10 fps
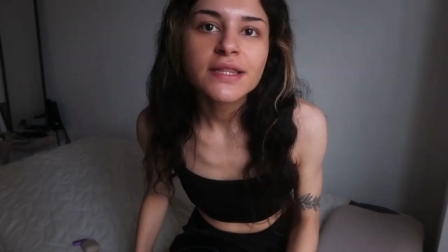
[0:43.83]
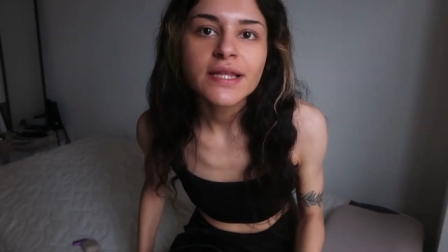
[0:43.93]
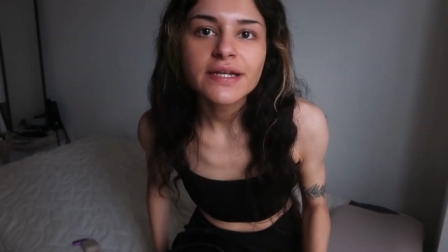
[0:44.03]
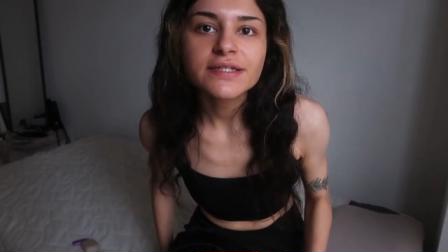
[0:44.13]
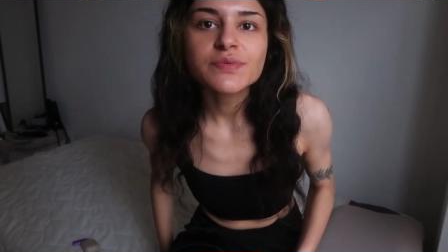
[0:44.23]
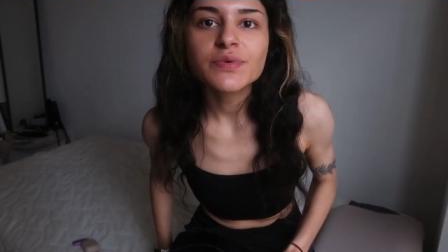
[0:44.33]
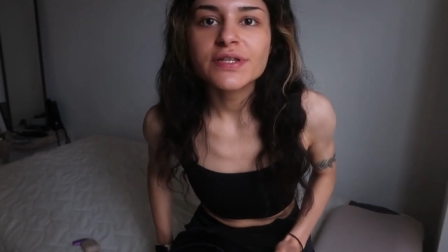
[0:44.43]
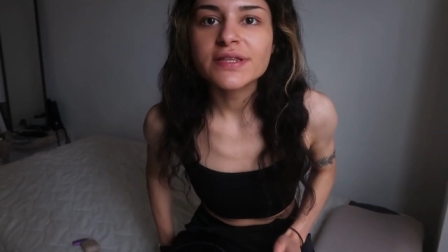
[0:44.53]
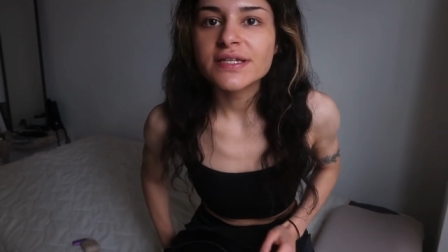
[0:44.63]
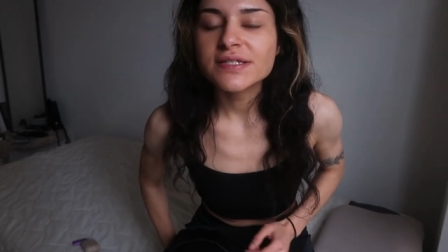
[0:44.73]
that is what
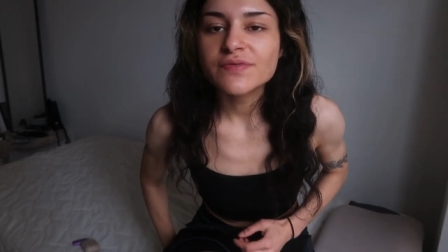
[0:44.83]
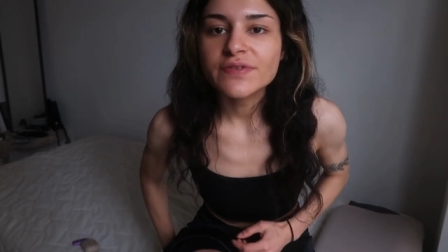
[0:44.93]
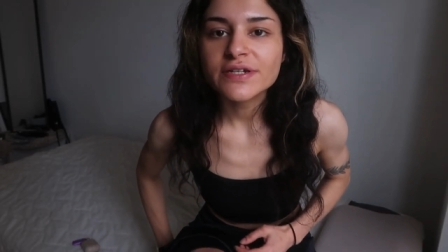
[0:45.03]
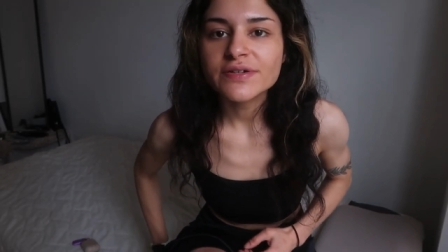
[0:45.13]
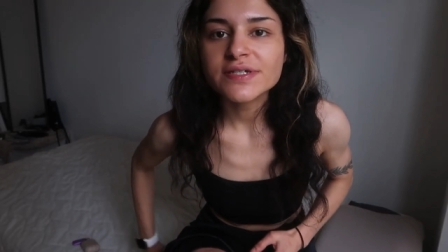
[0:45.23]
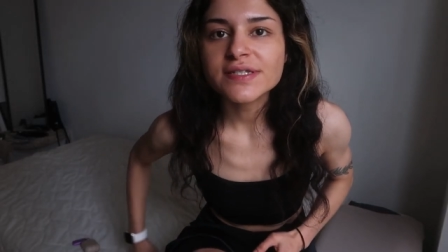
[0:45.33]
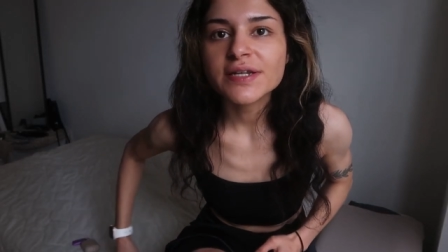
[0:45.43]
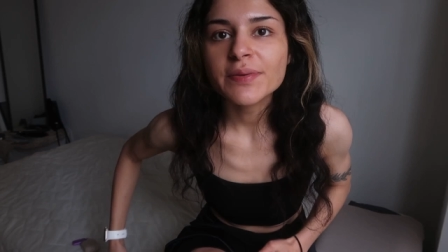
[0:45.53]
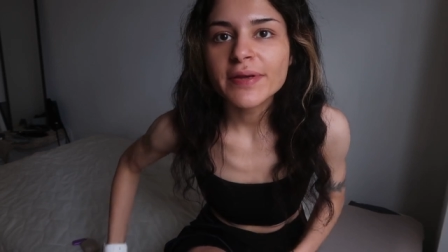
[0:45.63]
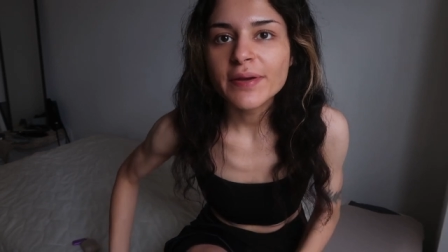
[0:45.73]
this video is
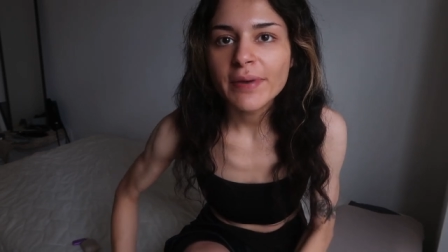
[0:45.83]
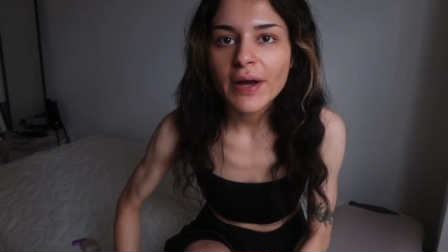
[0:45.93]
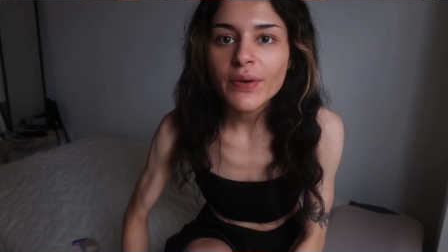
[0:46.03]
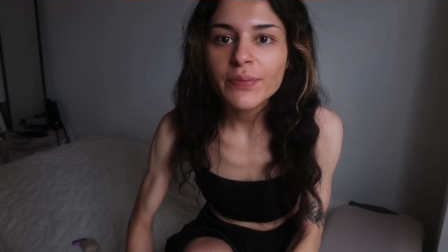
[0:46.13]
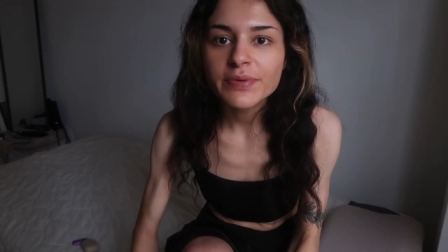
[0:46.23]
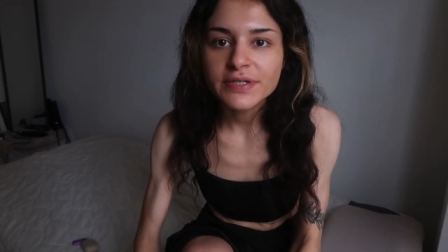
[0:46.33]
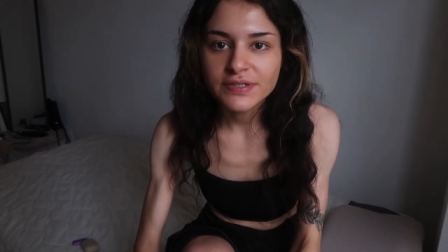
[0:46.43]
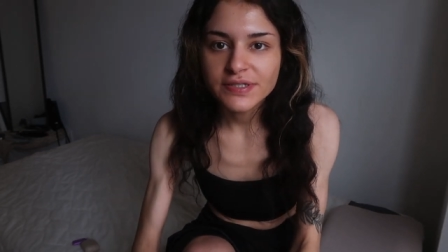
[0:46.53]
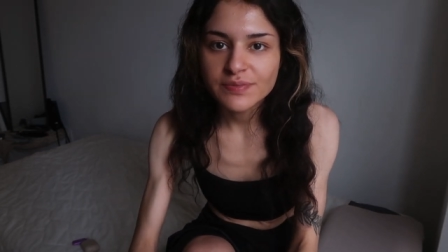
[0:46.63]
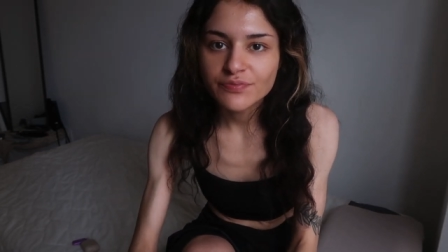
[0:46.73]
going to be about
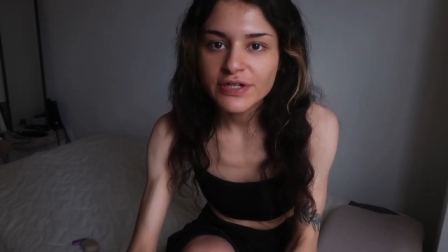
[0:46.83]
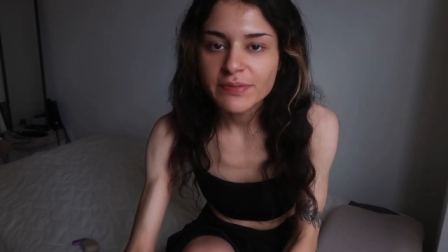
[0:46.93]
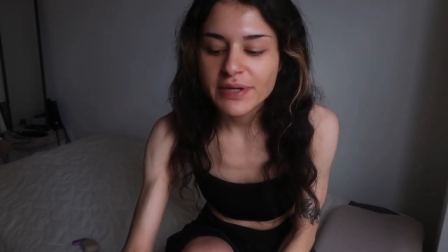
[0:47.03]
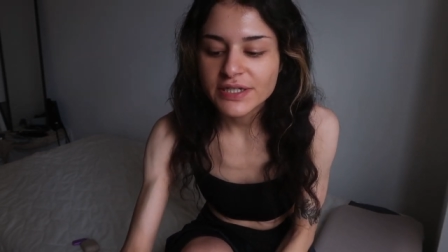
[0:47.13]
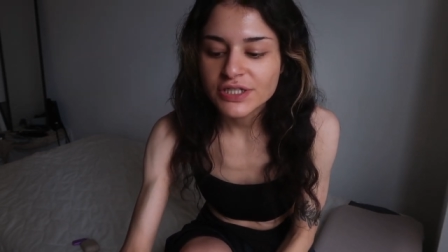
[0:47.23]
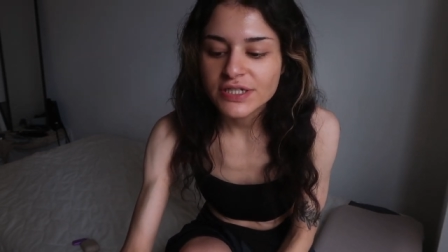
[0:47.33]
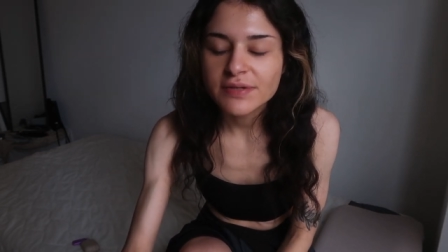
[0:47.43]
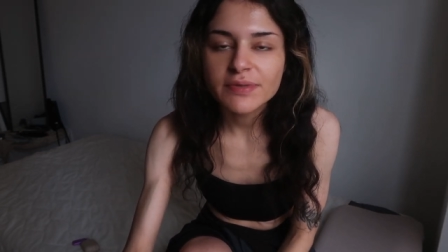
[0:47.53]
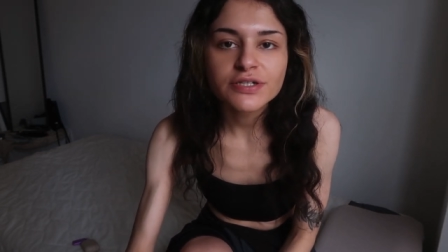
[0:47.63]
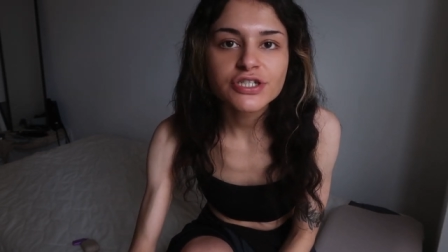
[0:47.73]
because I'm really passionate
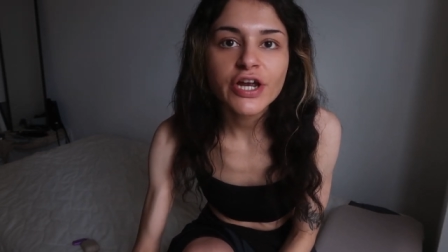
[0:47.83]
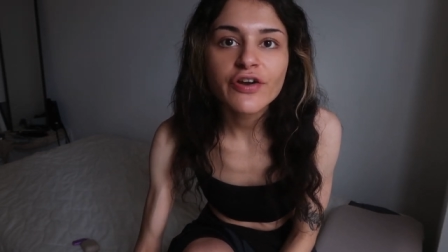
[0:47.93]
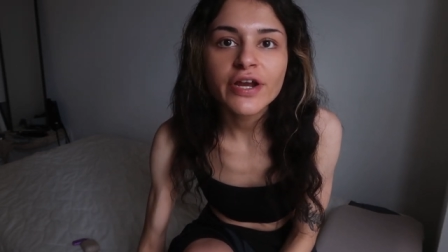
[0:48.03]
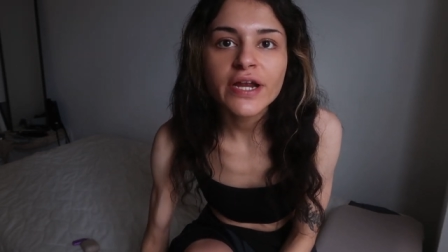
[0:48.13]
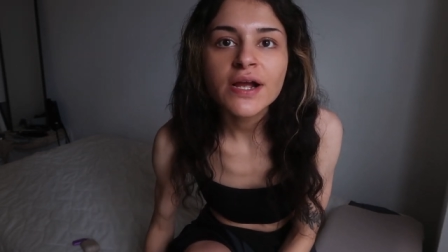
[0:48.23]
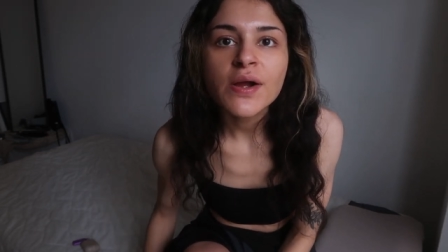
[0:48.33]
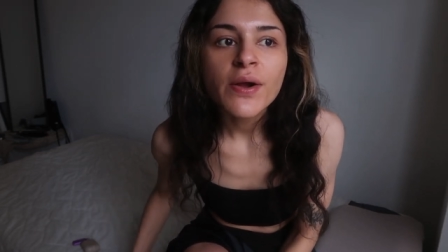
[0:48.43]
about sharing